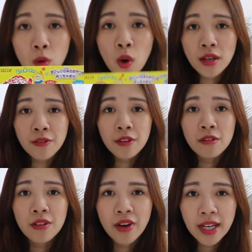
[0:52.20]
quite a few
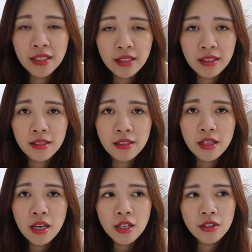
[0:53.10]
varieties.
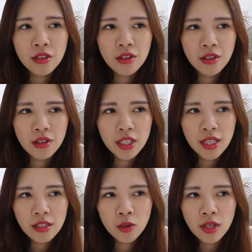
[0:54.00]
So
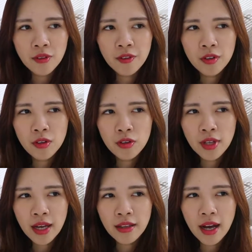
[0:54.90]
there's quite a few
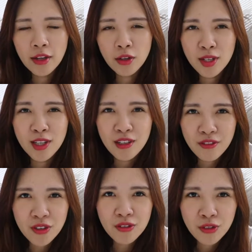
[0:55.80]
that I know a lot of
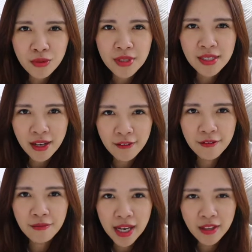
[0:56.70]
YouTubers have
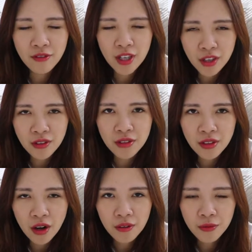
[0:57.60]
made videos
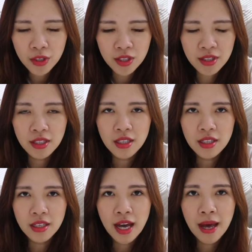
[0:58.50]
of, which is
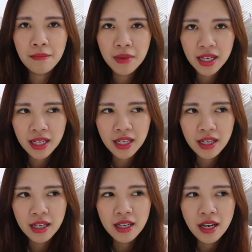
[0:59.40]
the
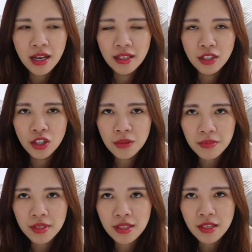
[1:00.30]
hamburger and the
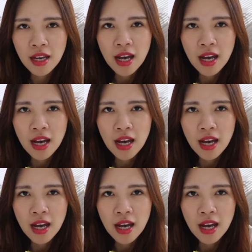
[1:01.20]
chips.